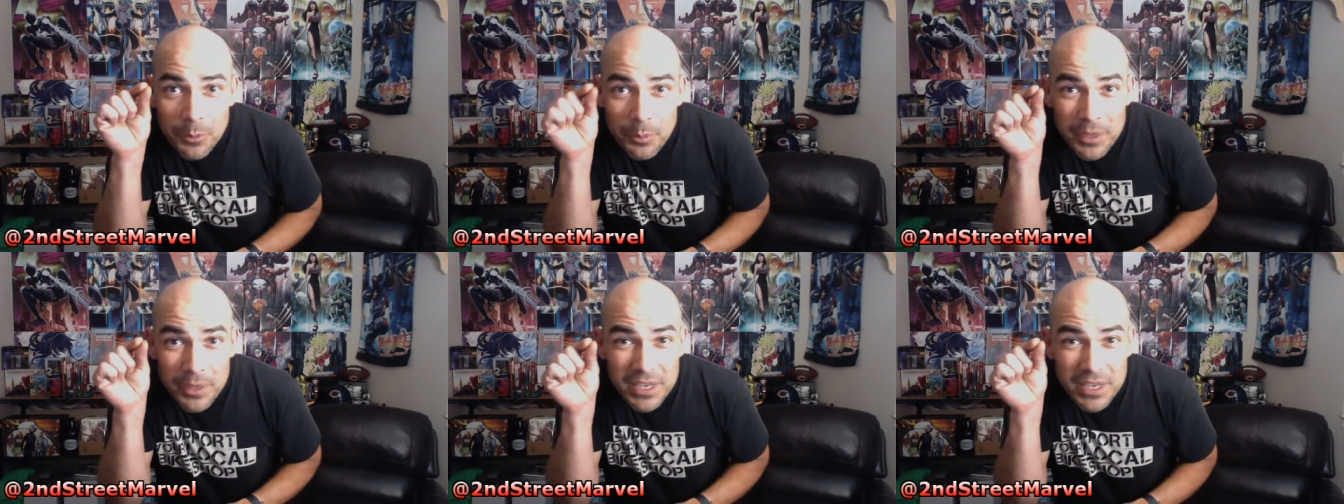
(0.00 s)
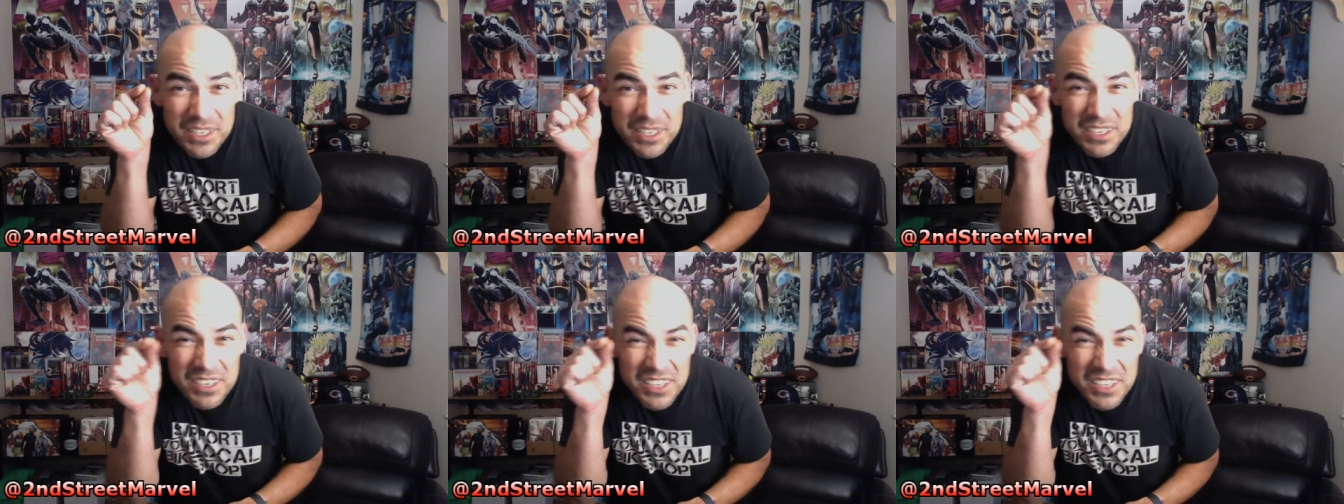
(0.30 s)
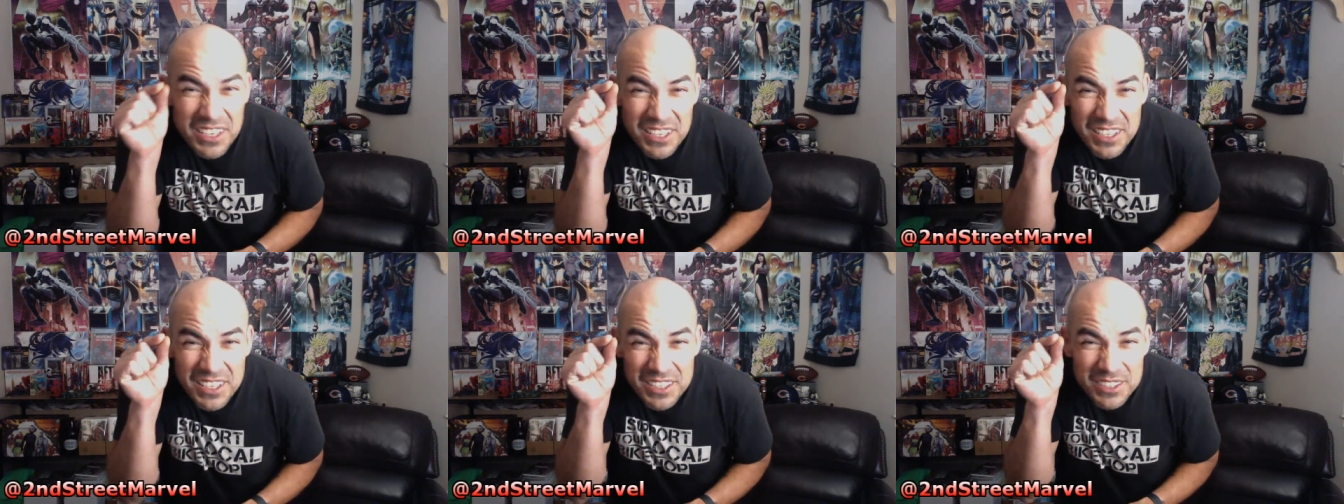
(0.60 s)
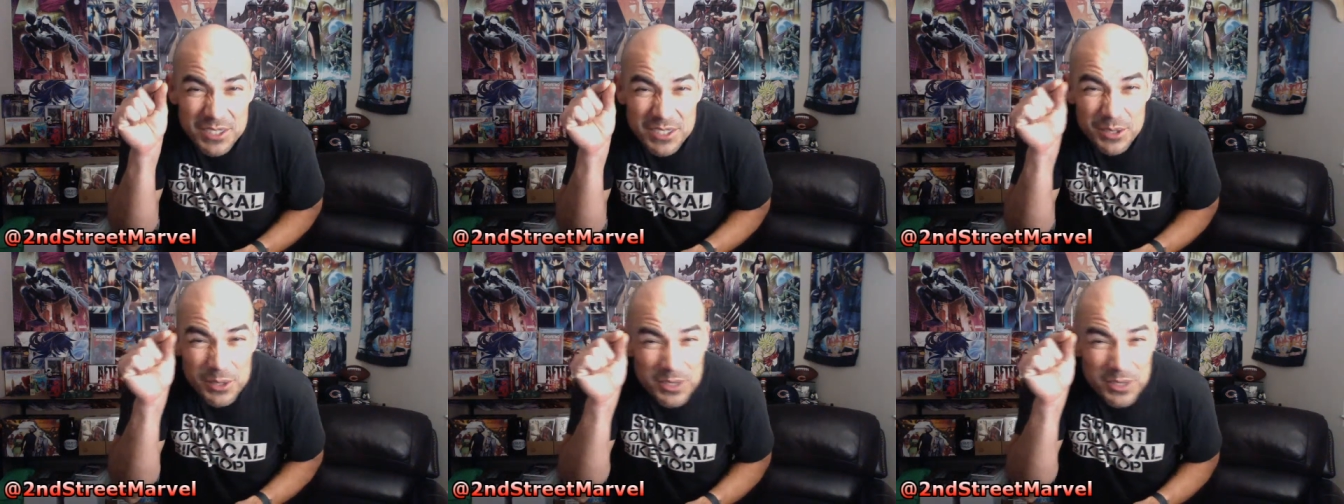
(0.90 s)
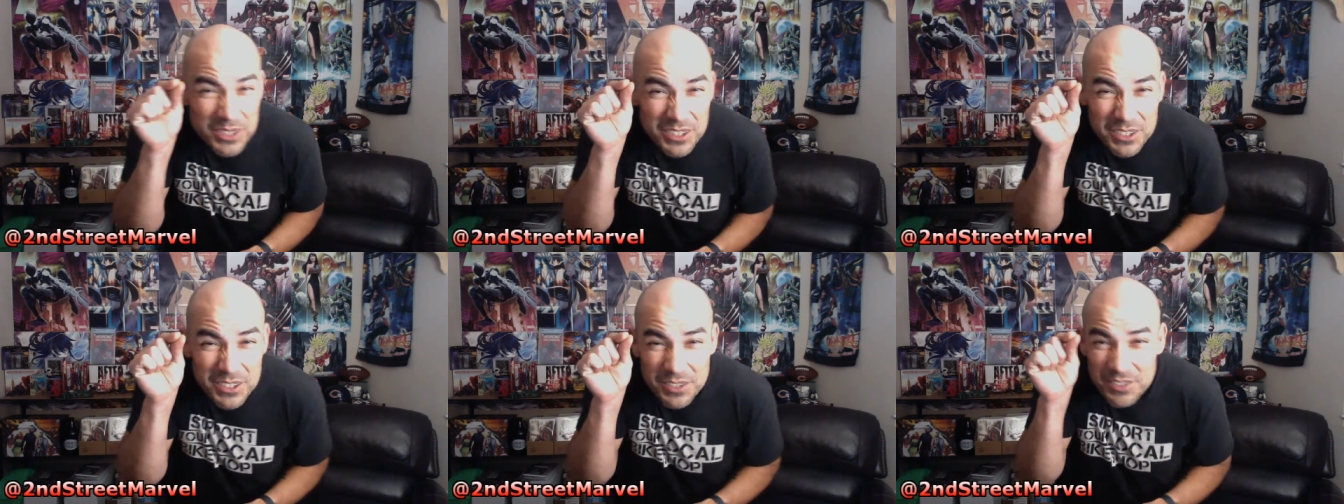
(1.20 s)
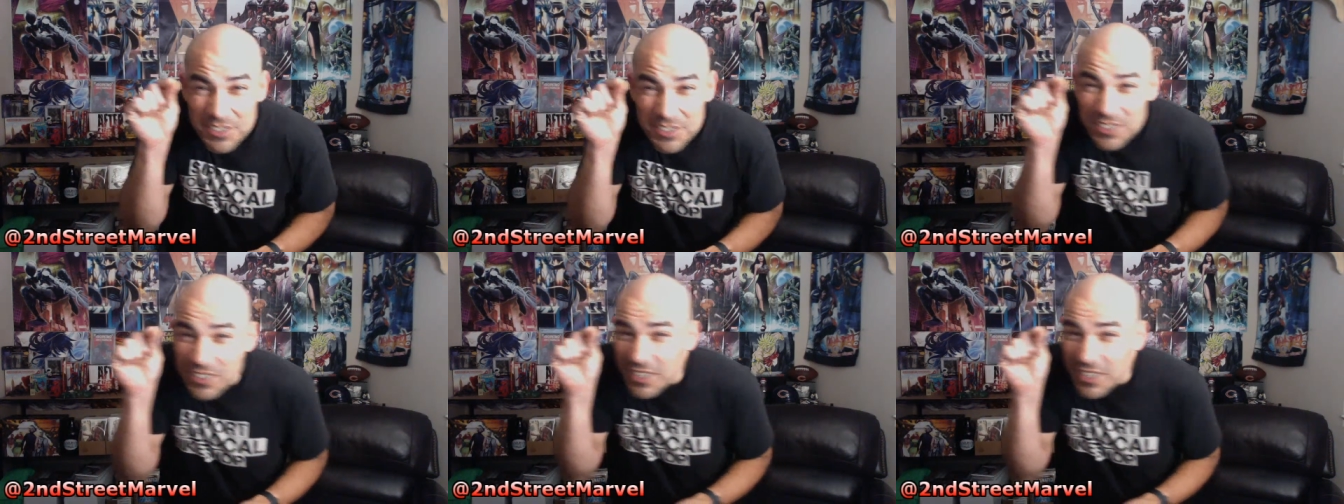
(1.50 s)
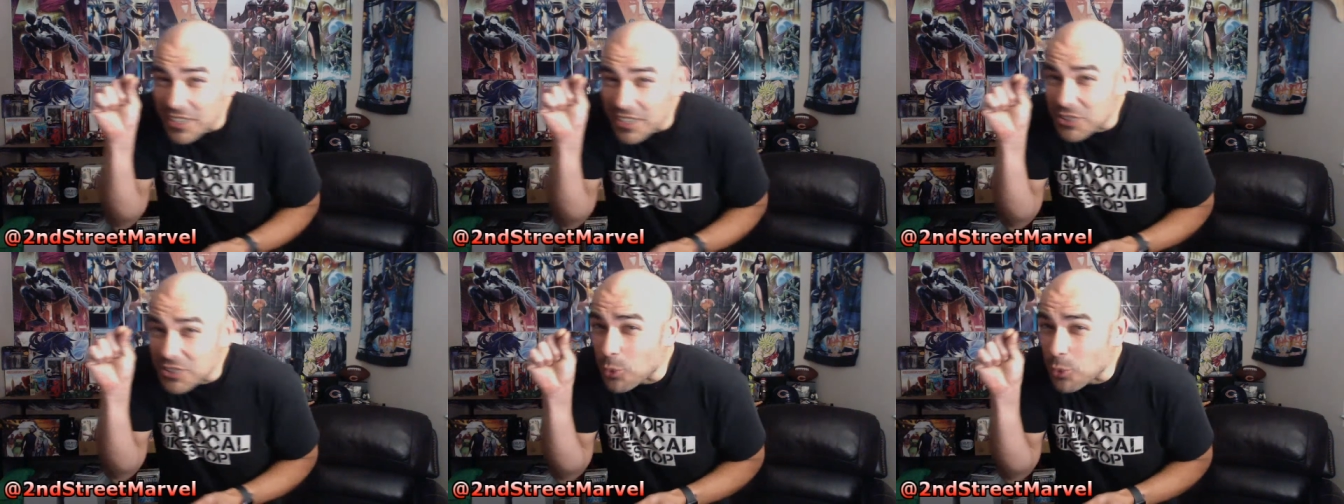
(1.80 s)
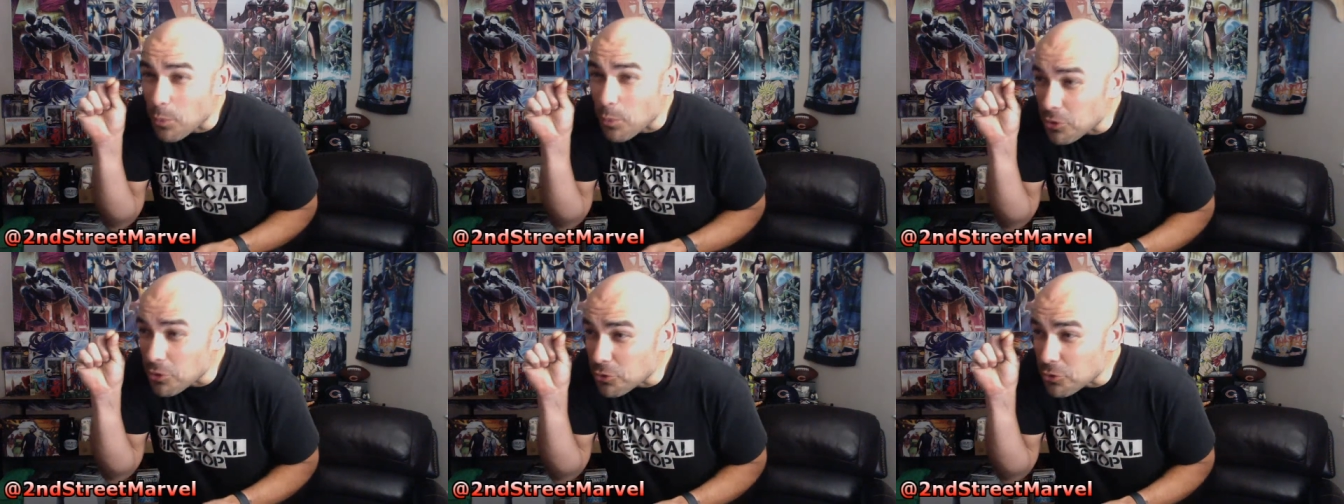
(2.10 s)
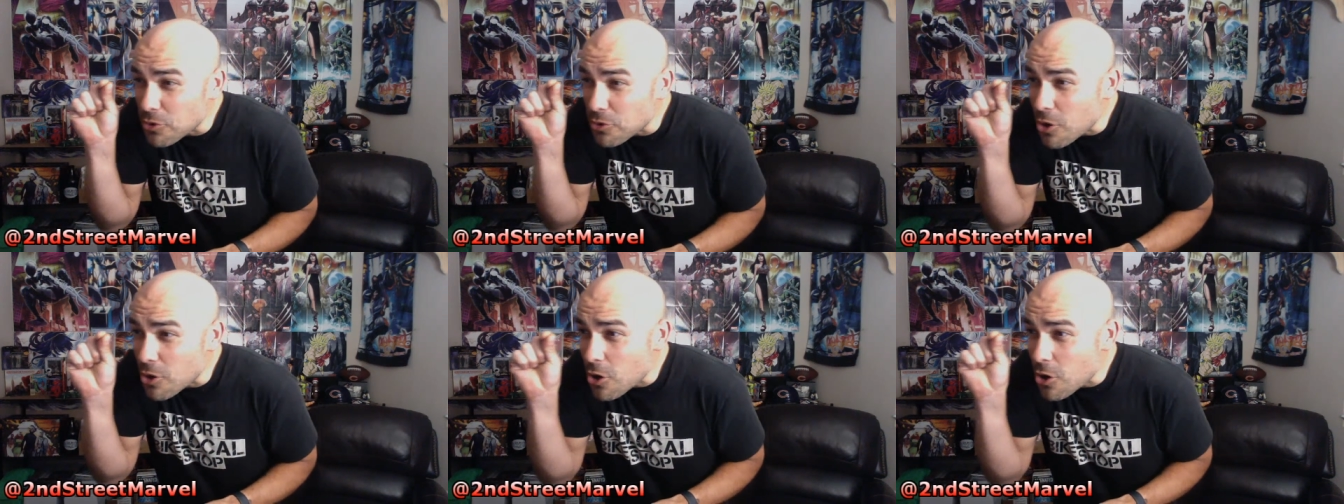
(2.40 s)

pin to a balloon.